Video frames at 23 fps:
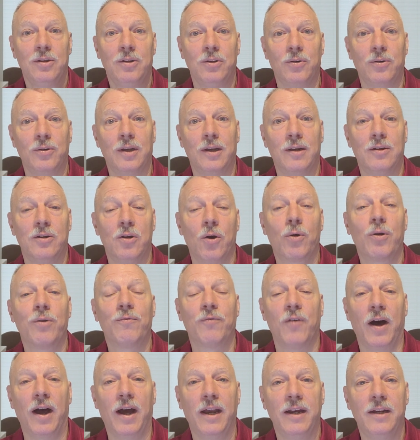You'll get
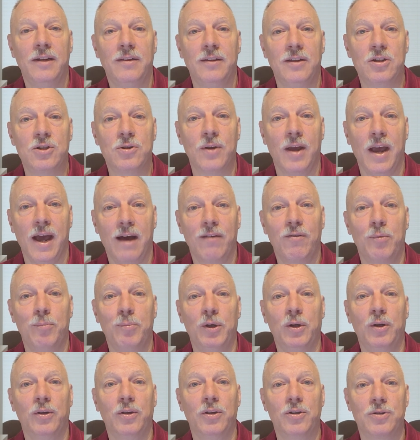notified that you have a
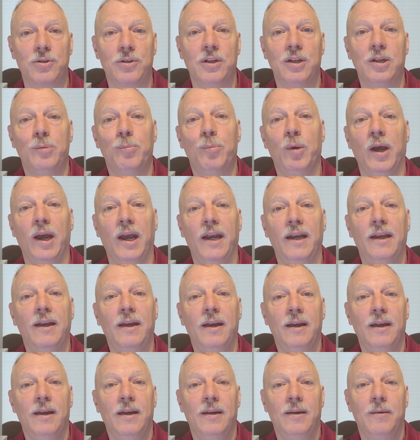bill that you need to pay
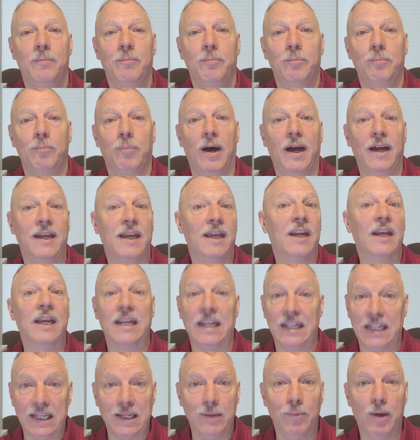by getting
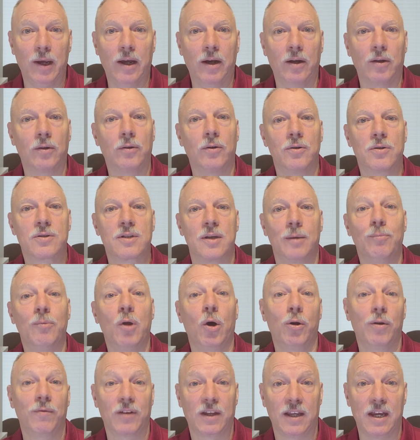an email or some
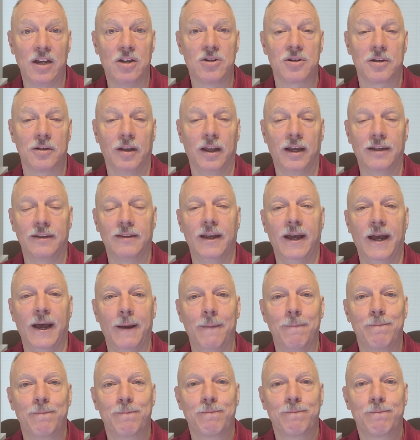notification like
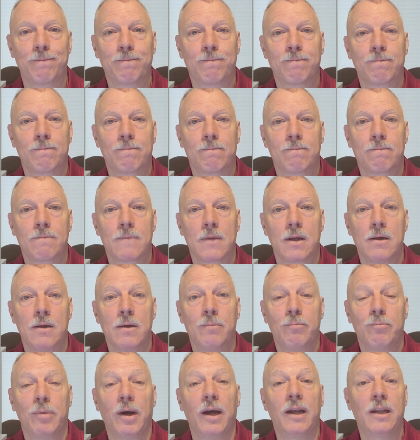that.
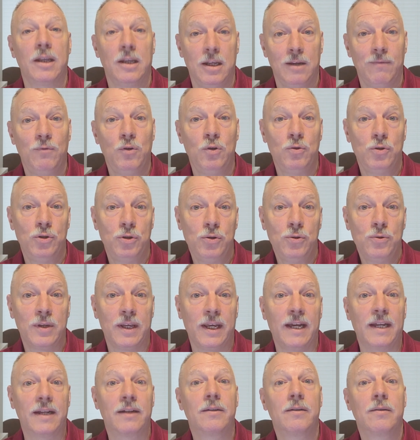But if you do
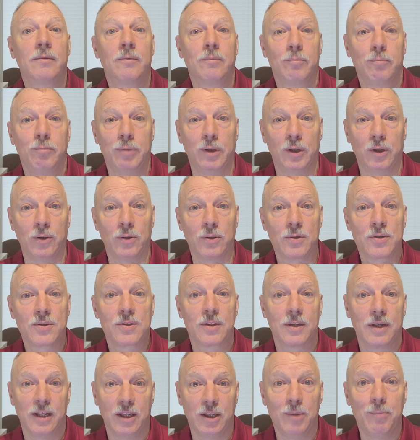get
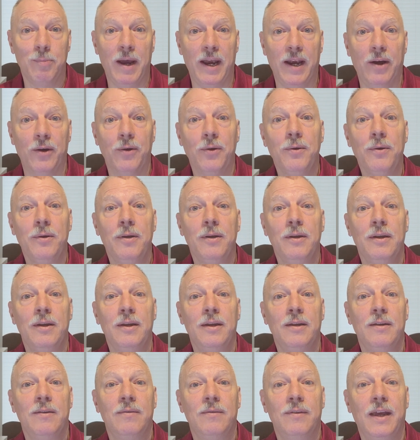bills in the mail,
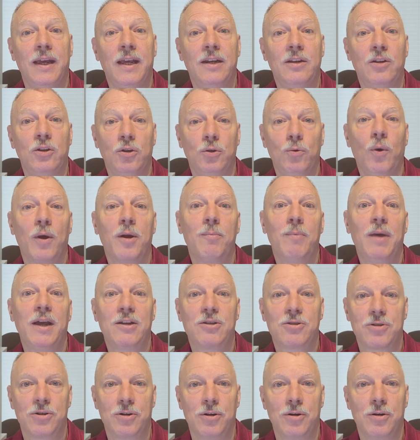then you want to make
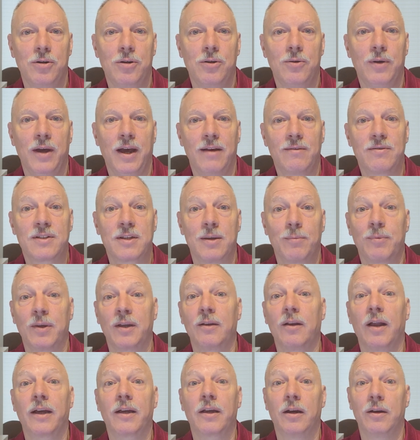sure you have
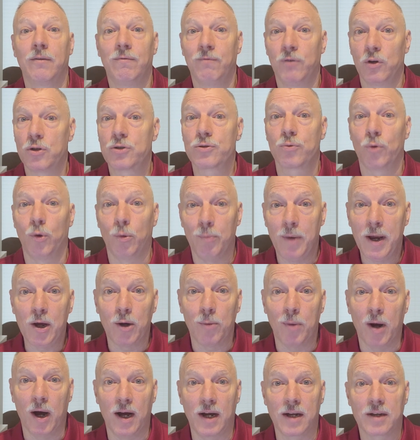something like a virtual
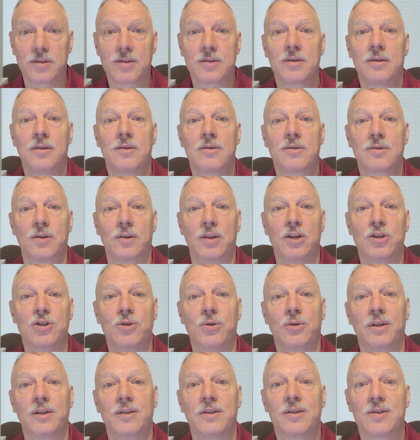mailbox so that
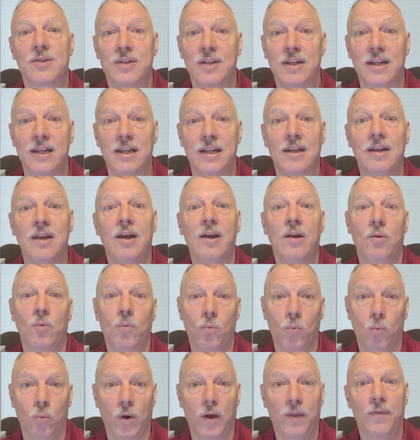you can see
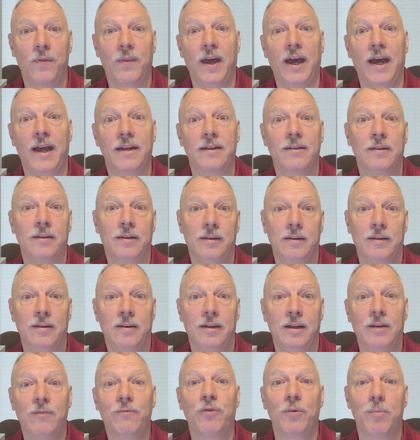what that
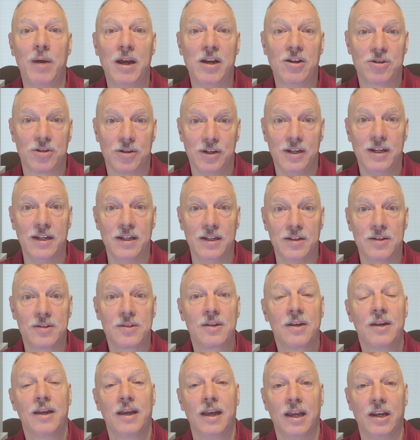information
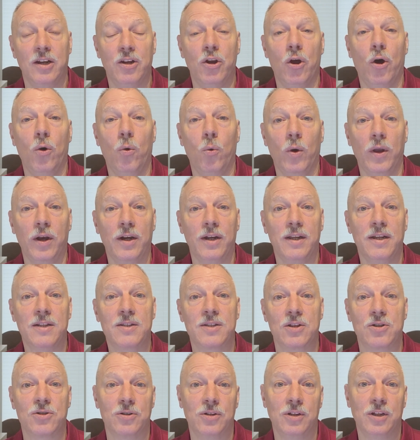is and know what it
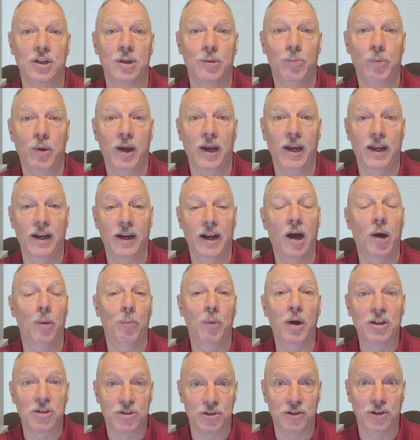is that you need to pay and how
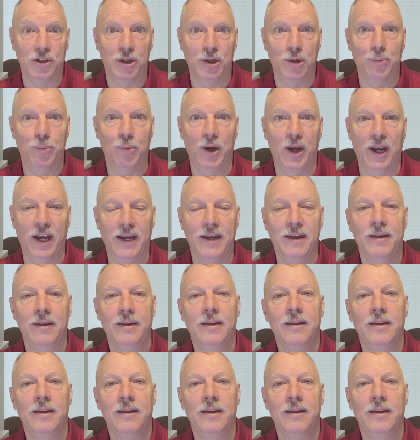much you need to pay.